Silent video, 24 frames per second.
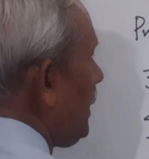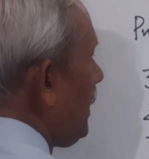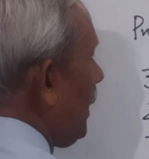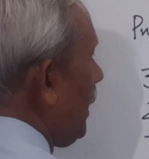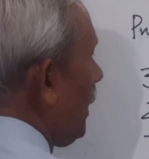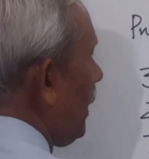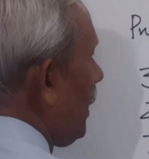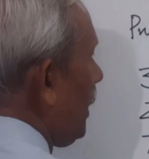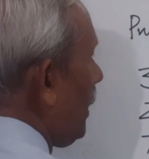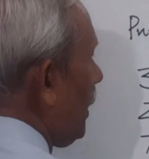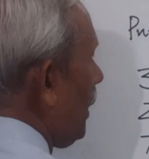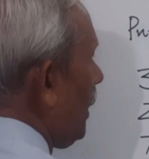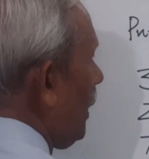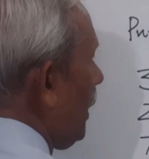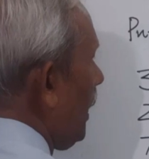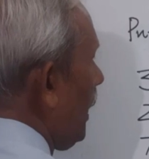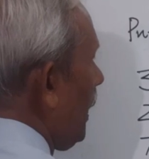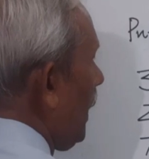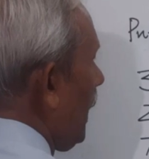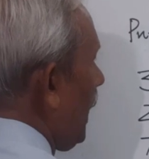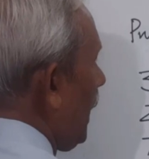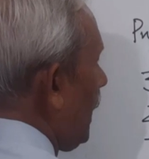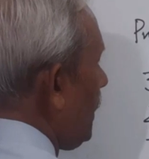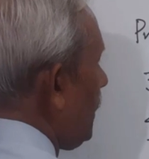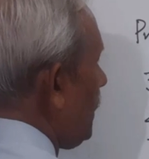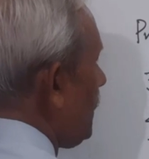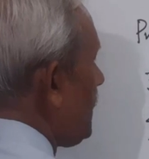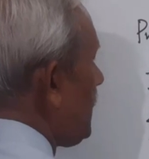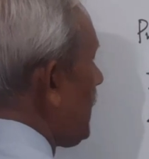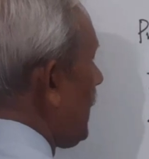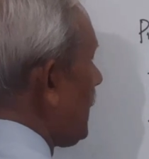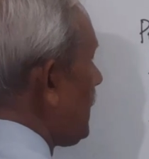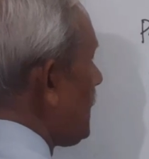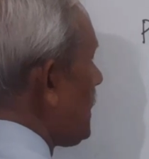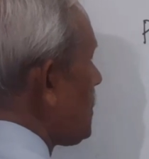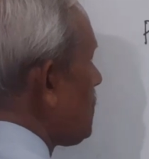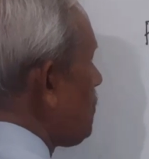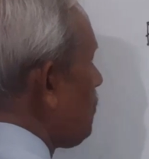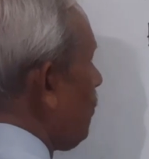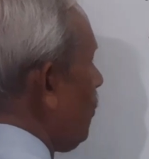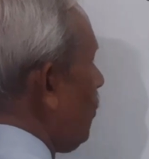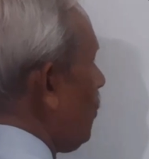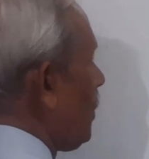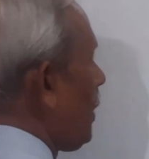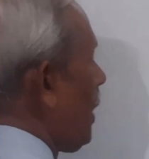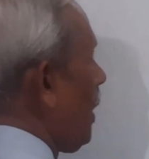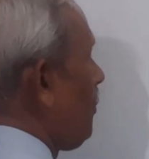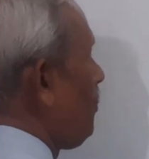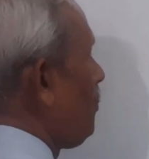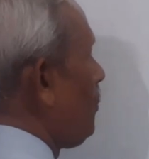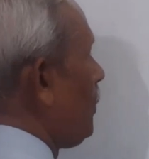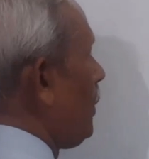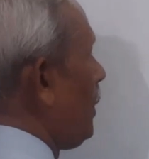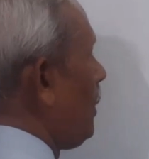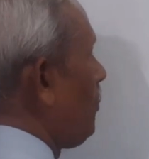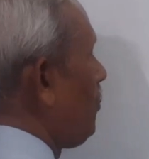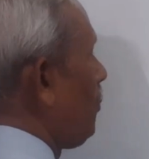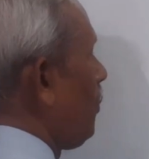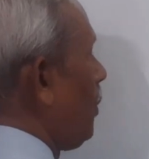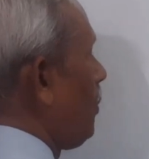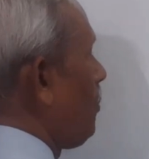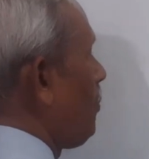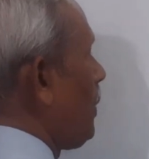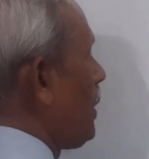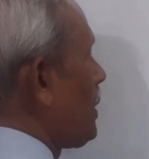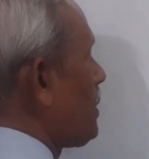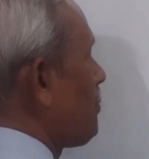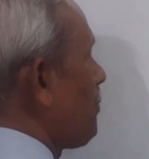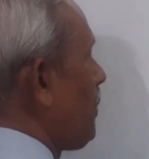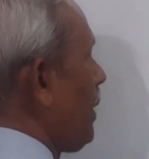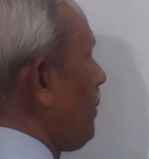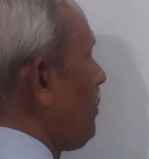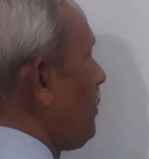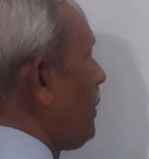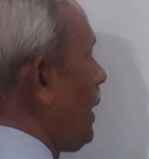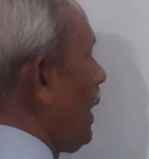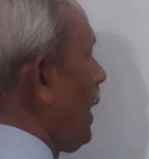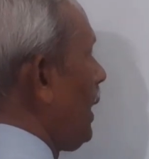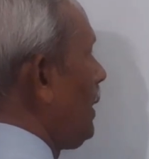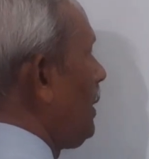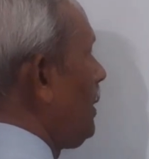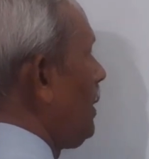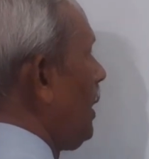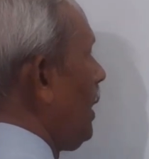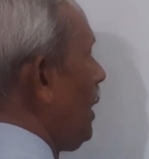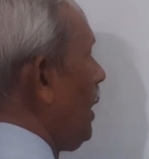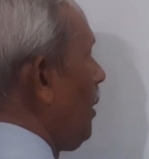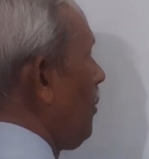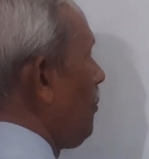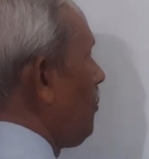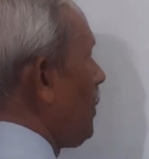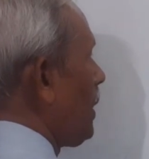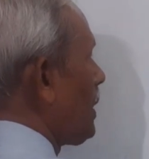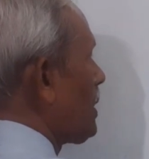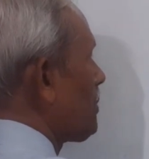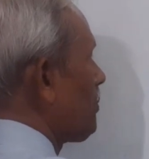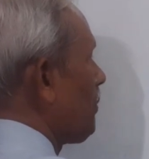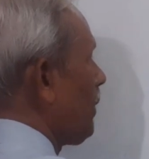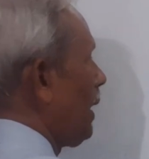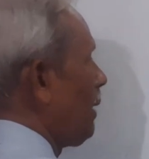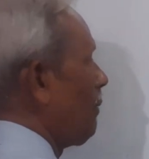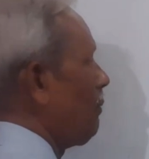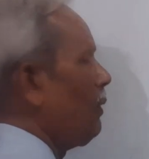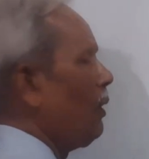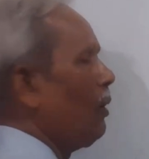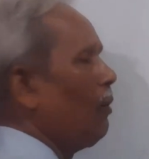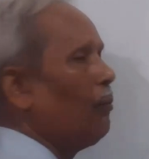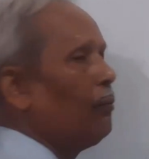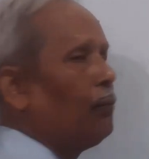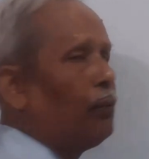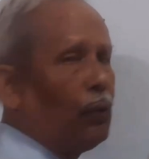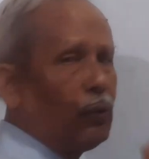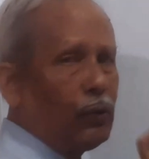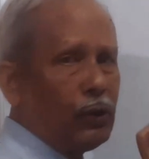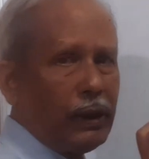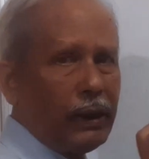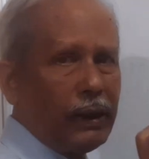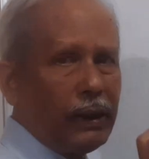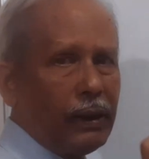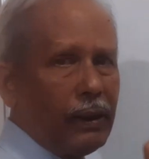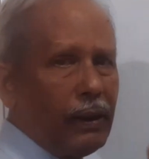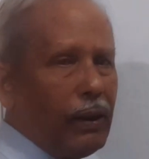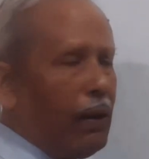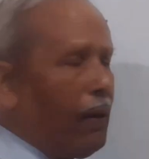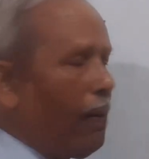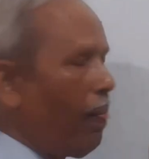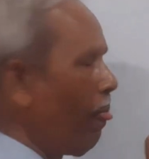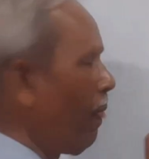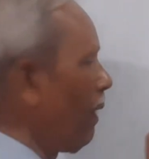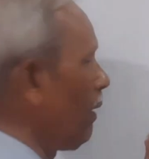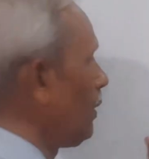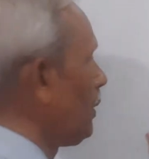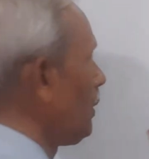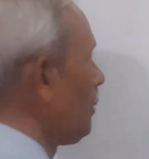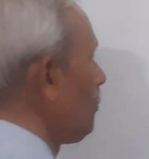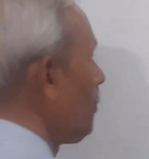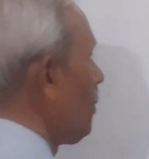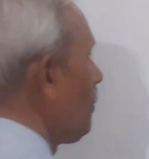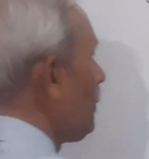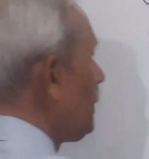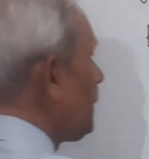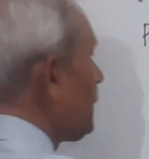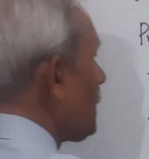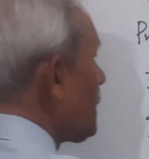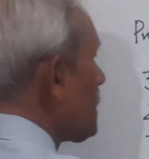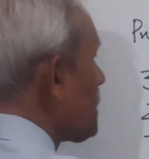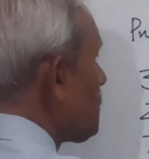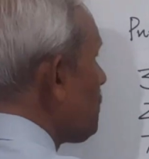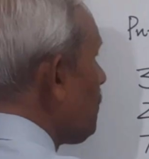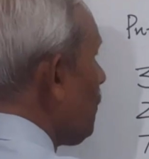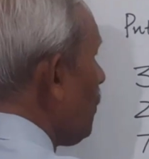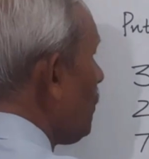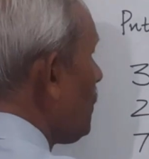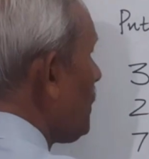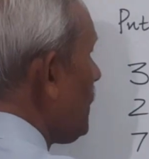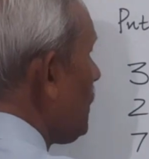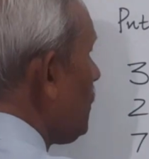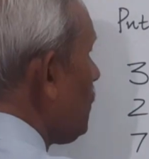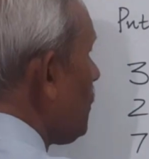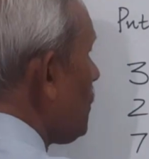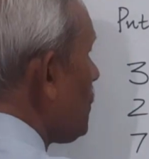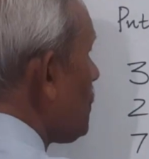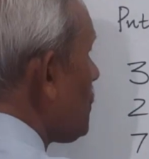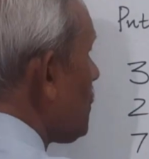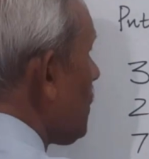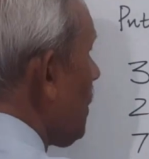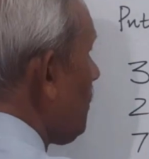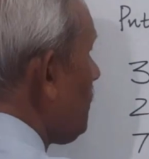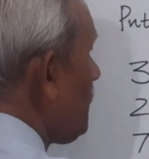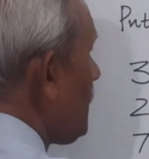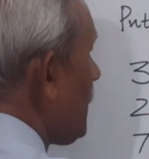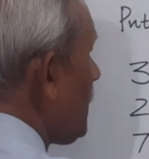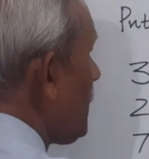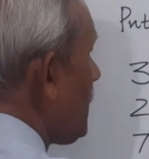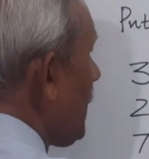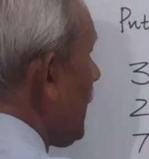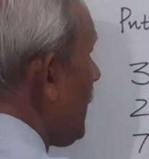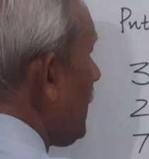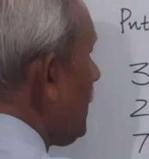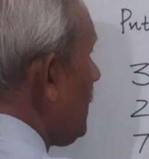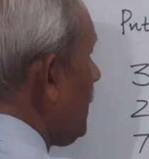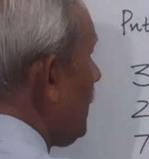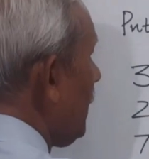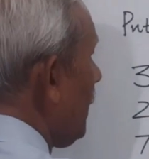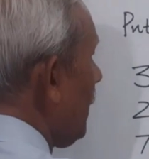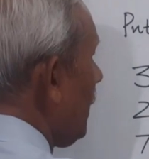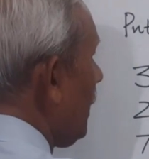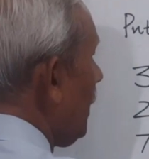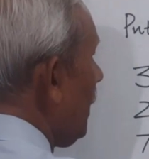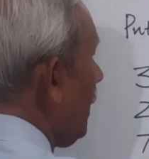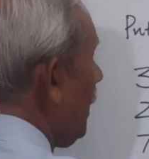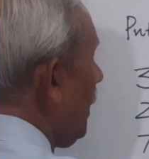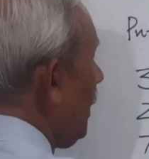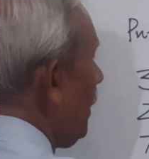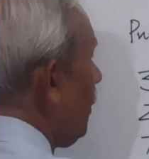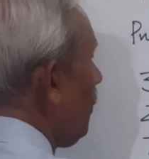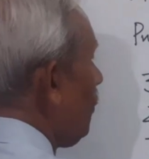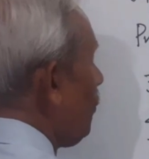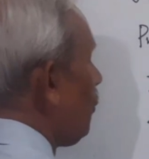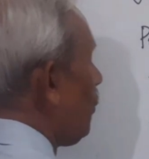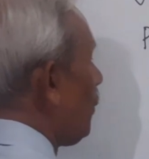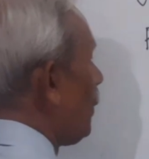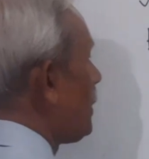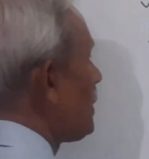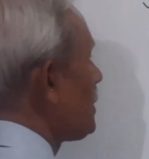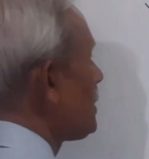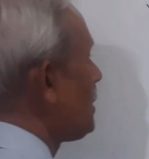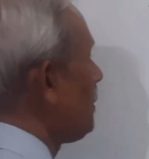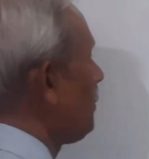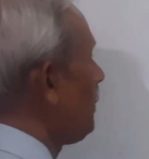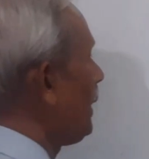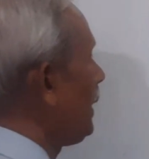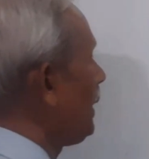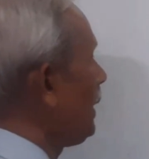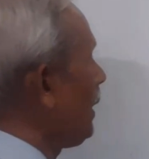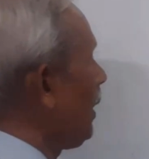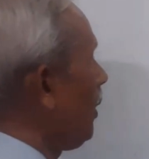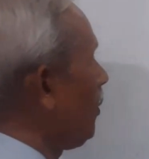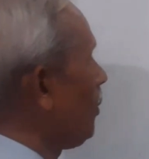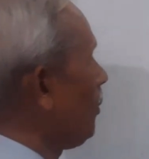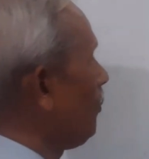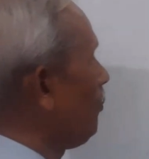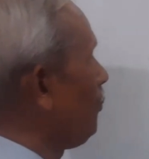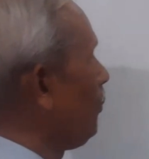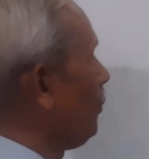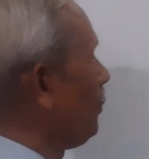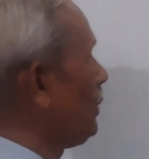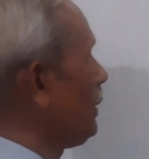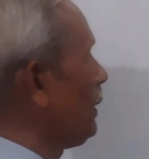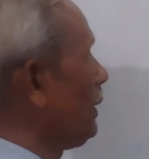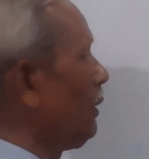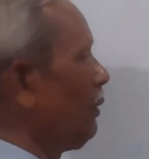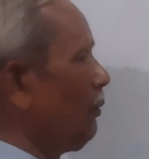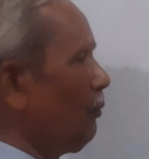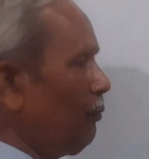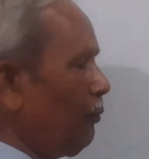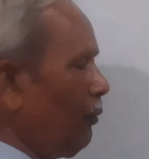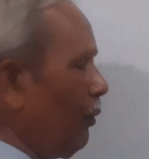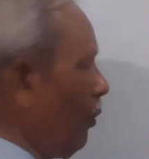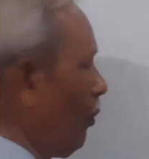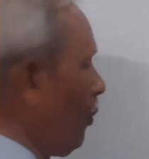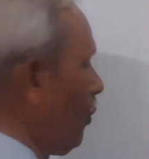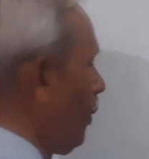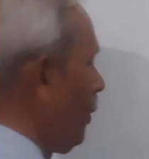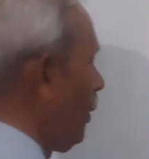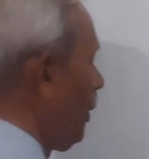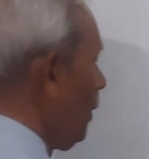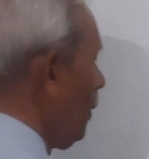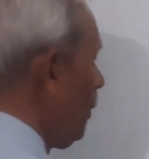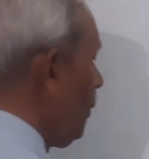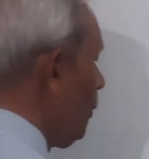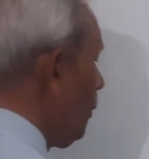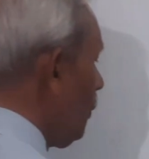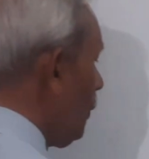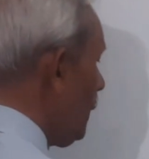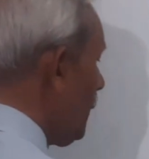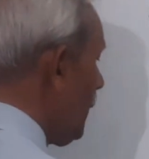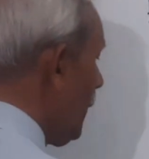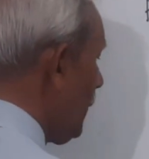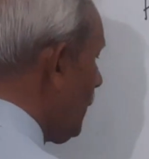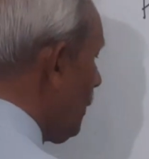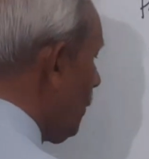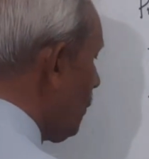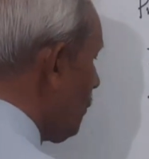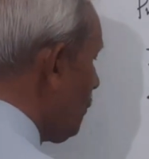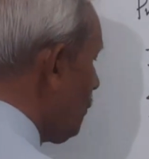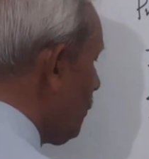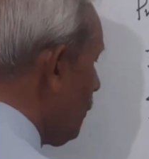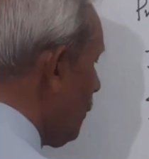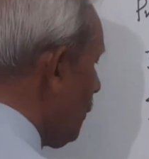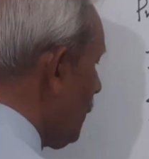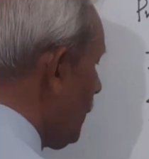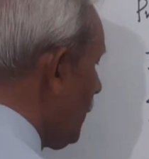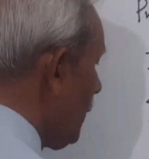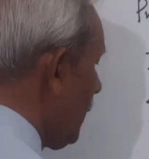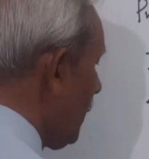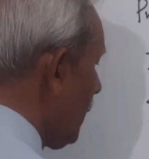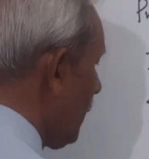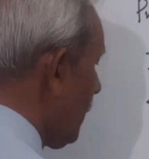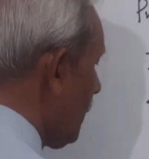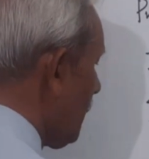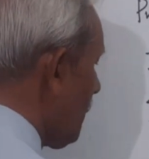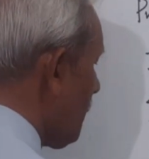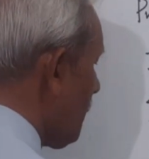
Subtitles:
here and we take this 4 upward. 4 plus 5, 9 plus 5, 14. The moment it's 14, we drop the 10 here. What is remaining out of 14? 4. We write down 4 here,